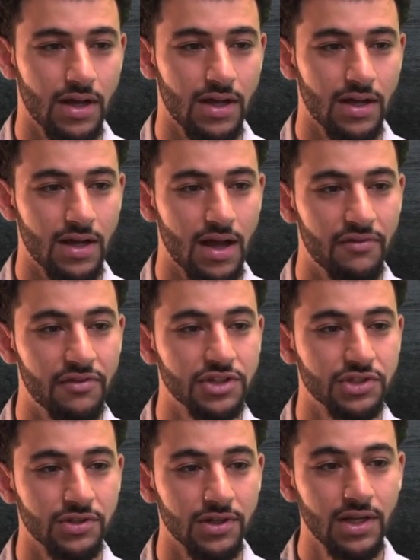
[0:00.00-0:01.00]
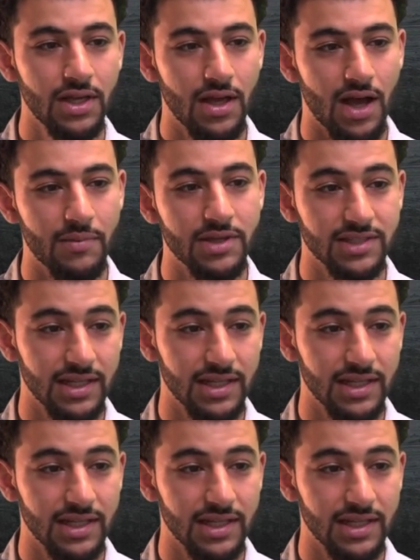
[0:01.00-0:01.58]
official, he's